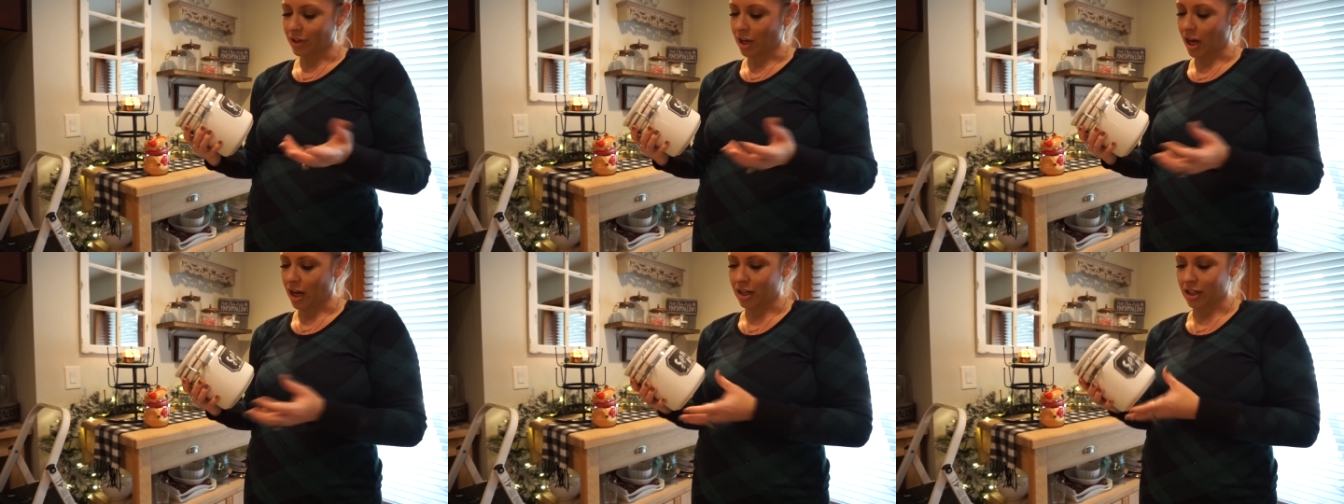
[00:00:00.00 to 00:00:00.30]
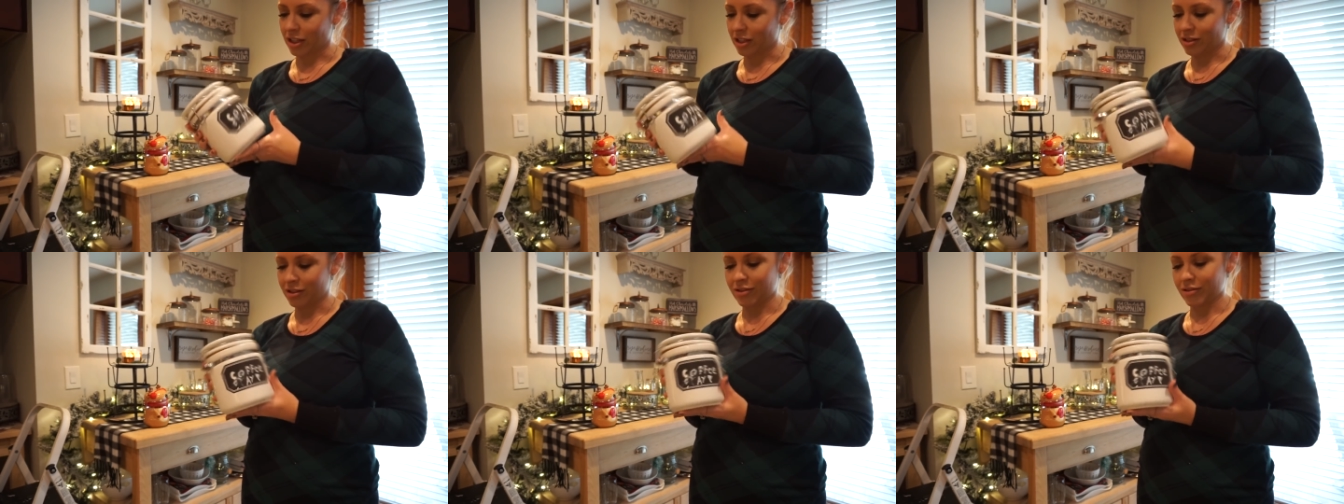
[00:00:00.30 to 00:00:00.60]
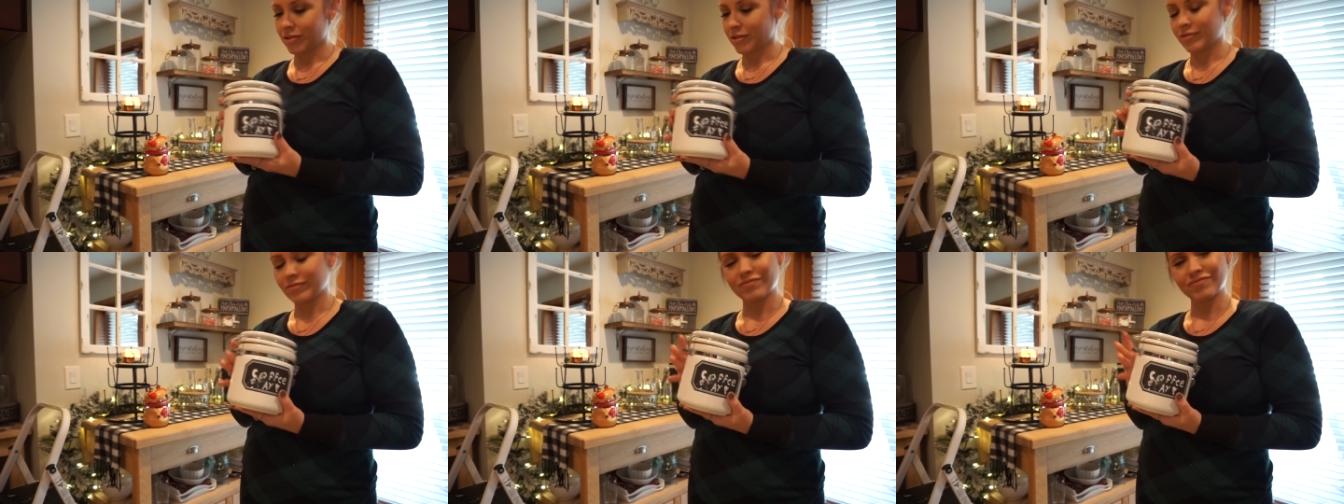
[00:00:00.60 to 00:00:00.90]
and
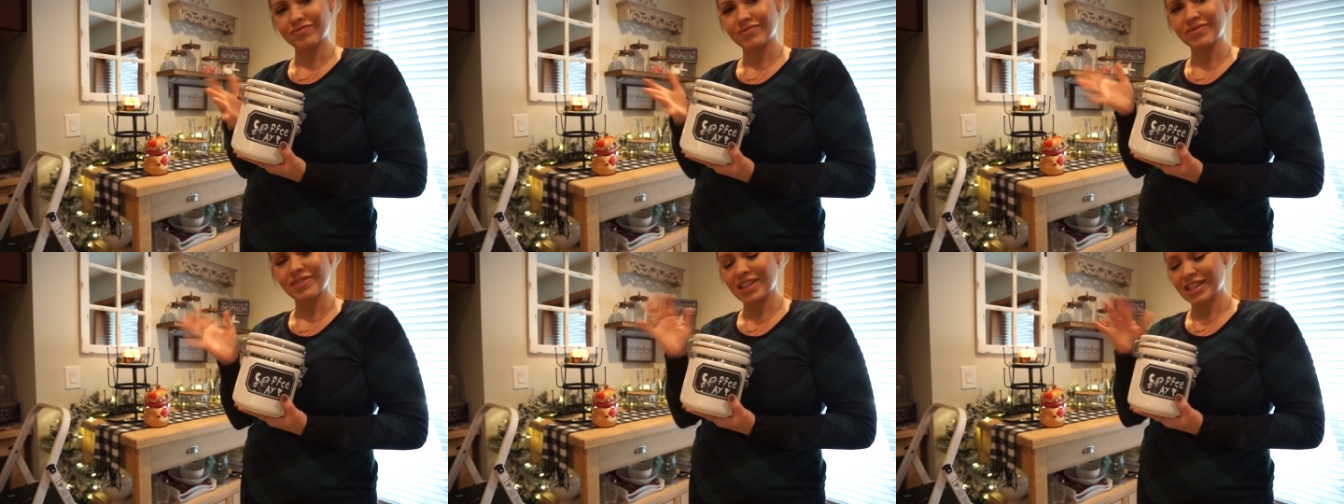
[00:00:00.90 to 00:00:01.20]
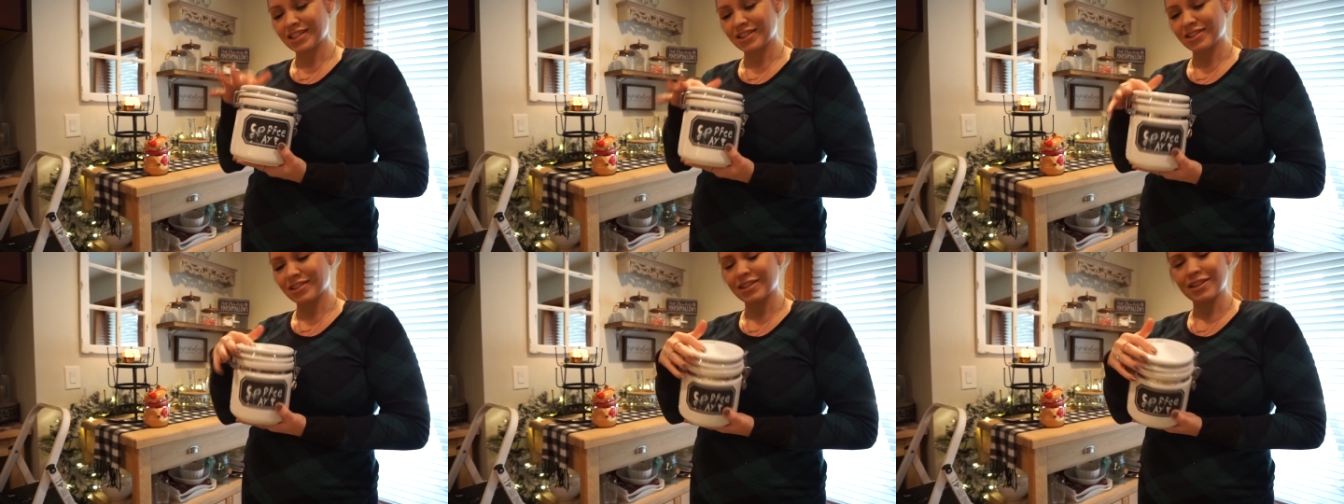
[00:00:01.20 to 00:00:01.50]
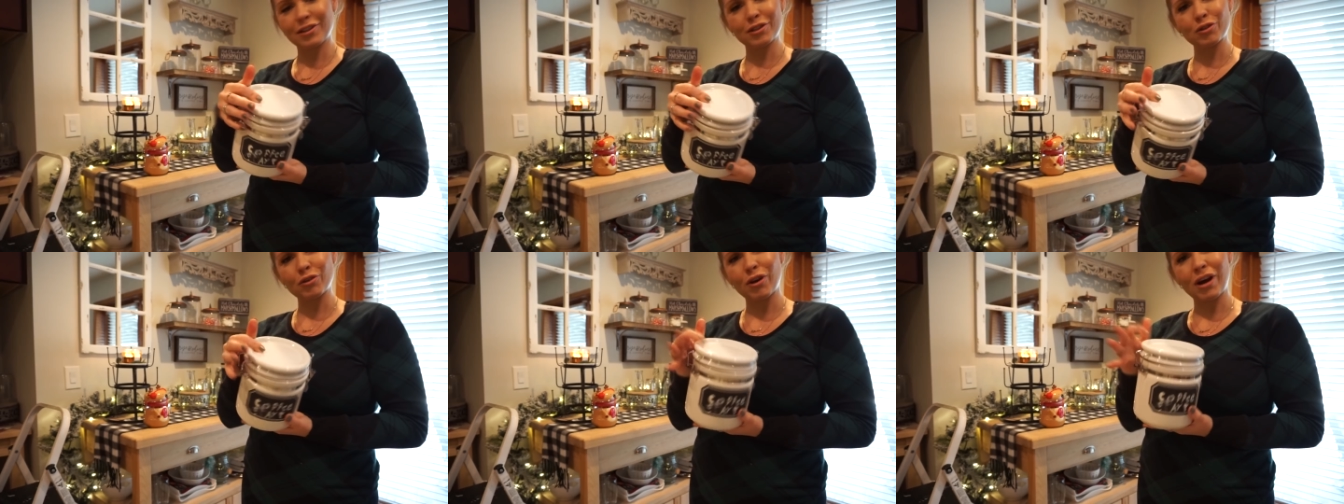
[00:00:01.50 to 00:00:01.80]
it's it's
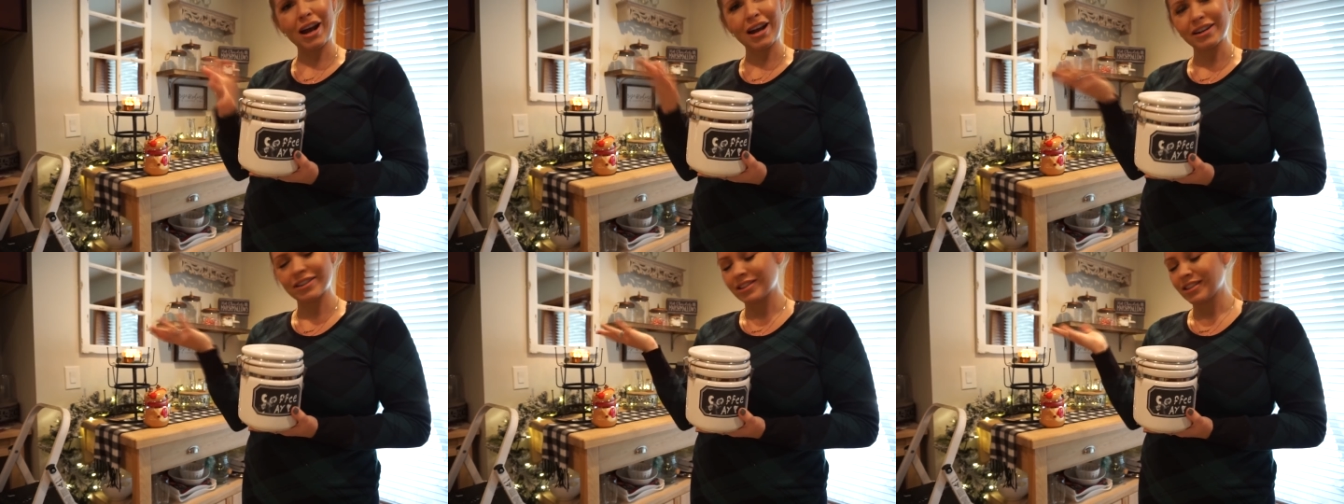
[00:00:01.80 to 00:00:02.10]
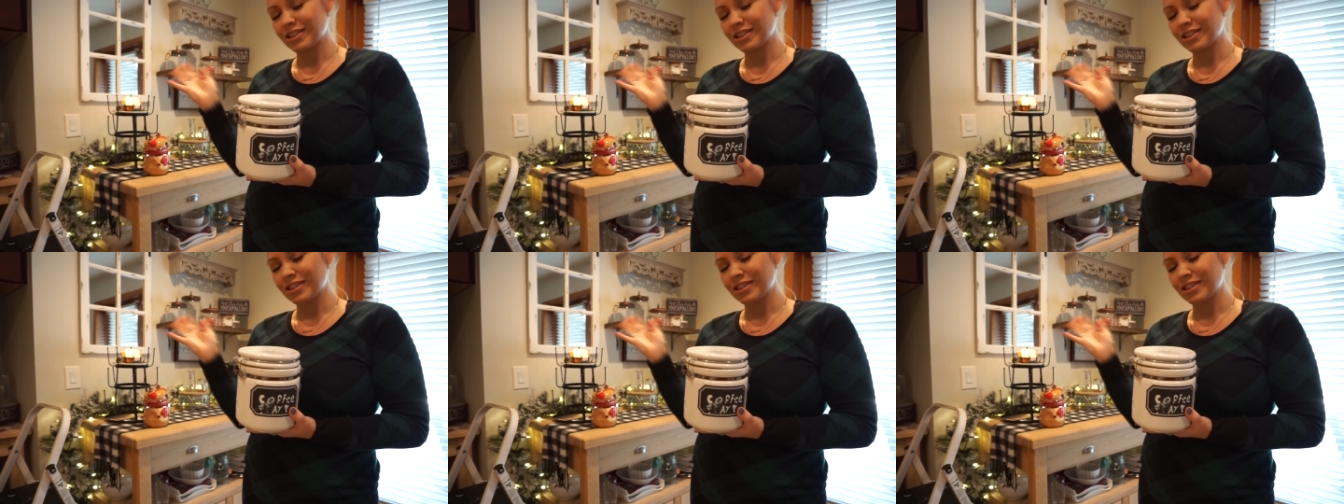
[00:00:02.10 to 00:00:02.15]
it's cracked.